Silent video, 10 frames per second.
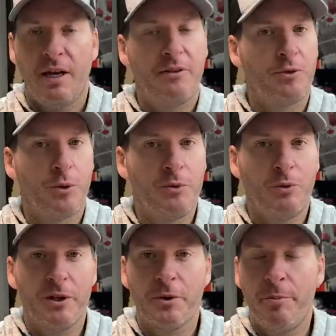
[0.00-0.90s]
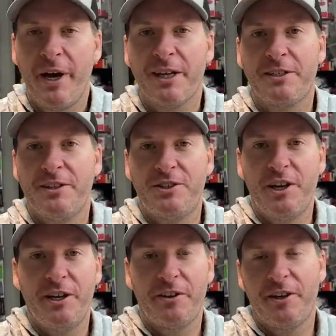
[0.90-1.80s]
Hey everyone, welcome back to the
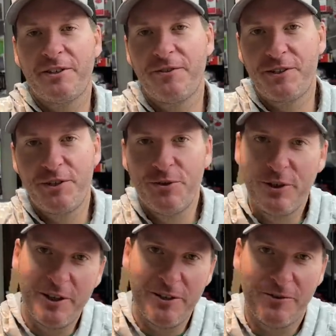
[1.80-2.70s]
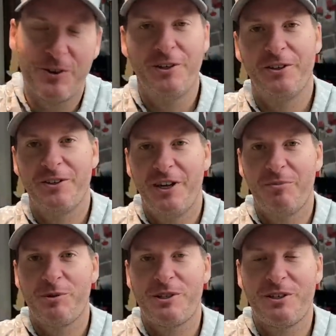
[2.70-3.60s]
channel. Thanks for tuning in for another
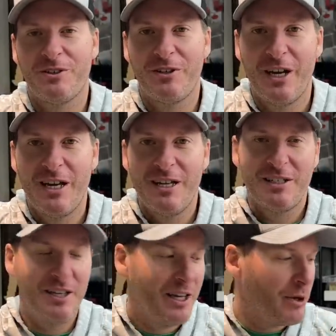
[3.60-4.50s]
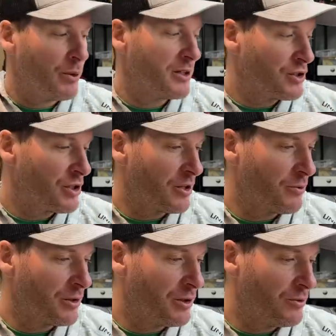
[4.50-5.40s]
episode. Today I want to share
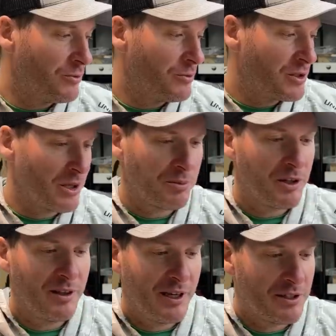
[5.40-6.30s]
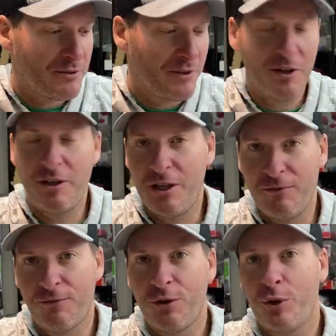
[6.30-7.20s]
with you something that is very
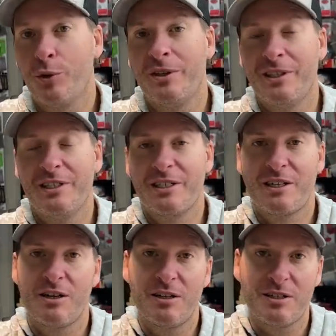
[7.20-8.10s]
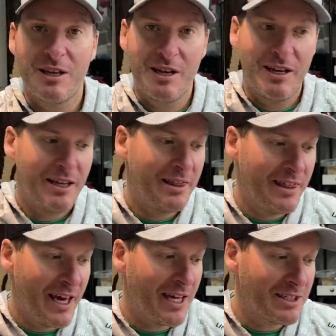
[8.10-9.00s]
infrequently discussed, and
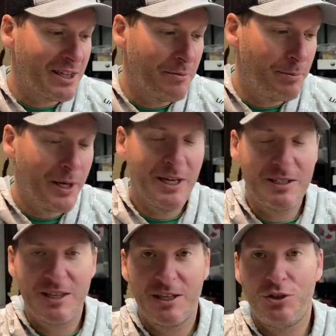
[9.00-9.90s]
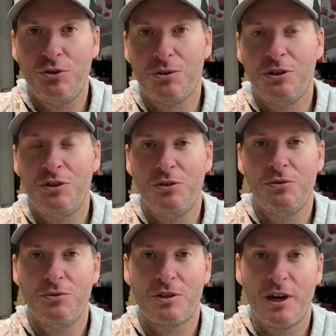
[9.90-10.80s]
that's the baits that you can
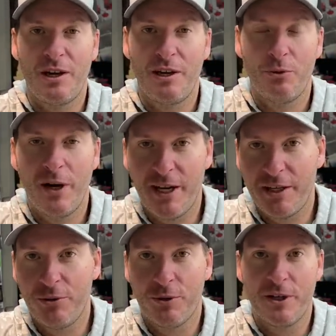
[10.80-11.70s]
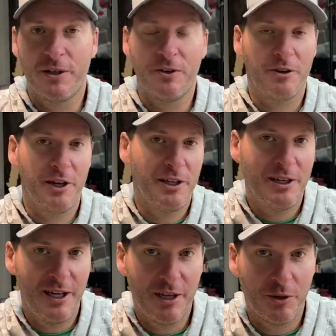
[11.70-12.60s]
use on a WACKY rig or a
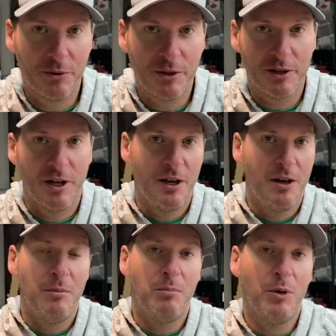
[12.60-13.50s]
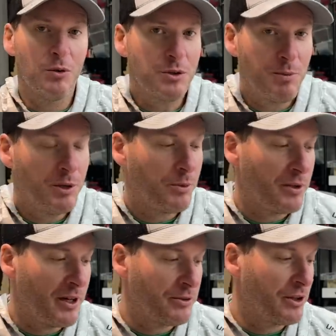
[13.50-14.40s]
NACO rig. Most
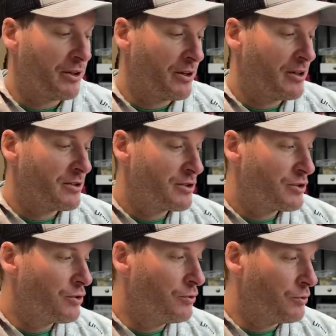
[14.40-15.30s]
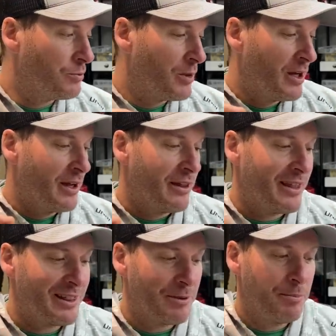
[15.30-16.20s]
people out there assume
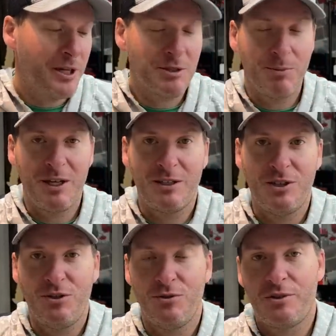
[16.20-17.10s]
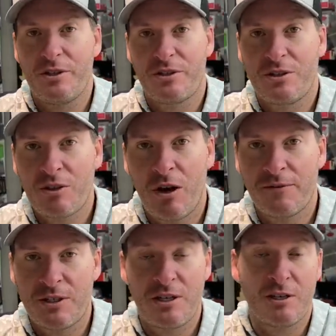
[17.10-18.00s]
that the best bait to use is a soft
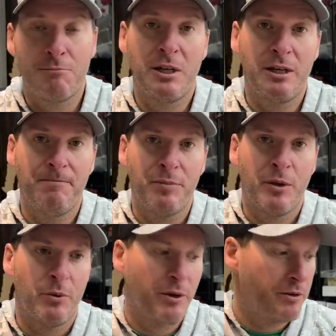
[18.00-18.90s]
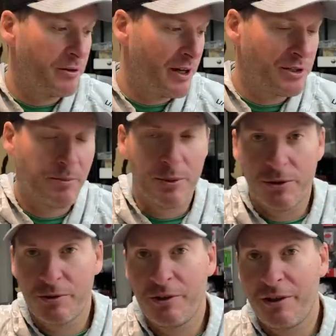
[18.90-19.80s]
stick bait, whether that's a
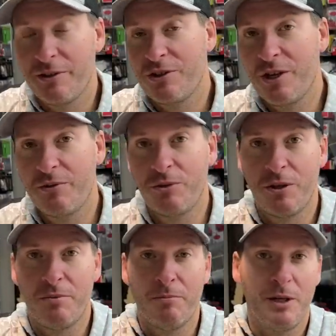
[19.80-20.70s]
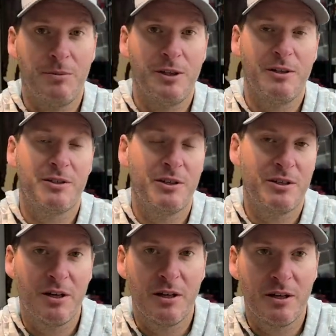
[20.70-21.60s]
Berkeley the General, maybe it's
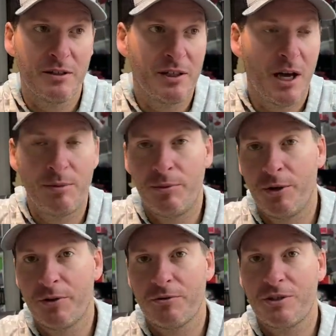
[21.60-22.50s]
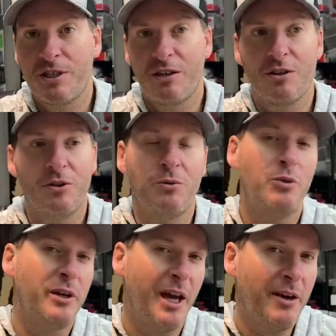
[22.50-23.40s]
a Yamamoto Senko,
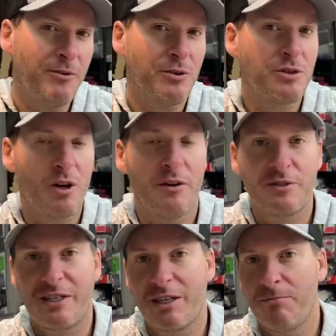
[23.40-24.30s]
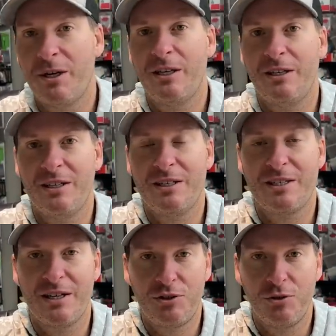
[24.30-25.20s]
whatever soft stick bait it is
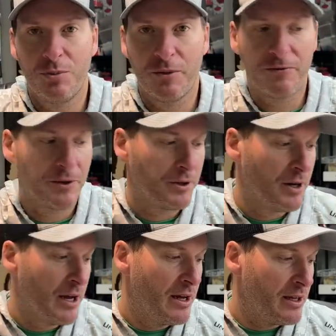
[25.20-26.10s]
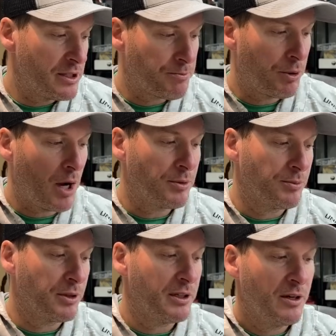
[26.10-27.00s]
that you prefer is
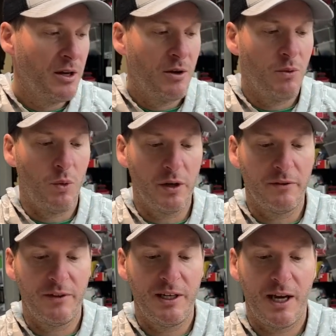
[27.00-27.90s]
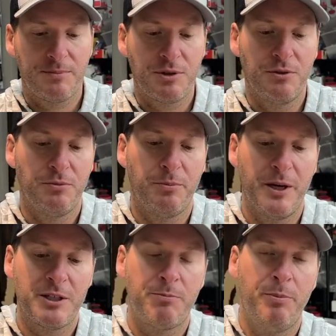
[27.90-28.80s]
probably one of the absolute
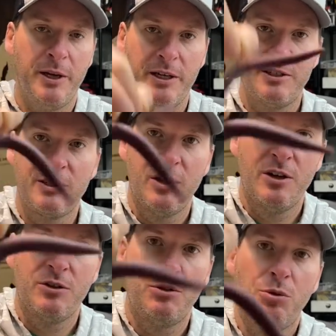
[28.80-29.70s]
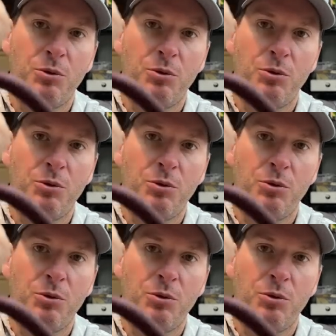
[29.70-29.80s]
best baits to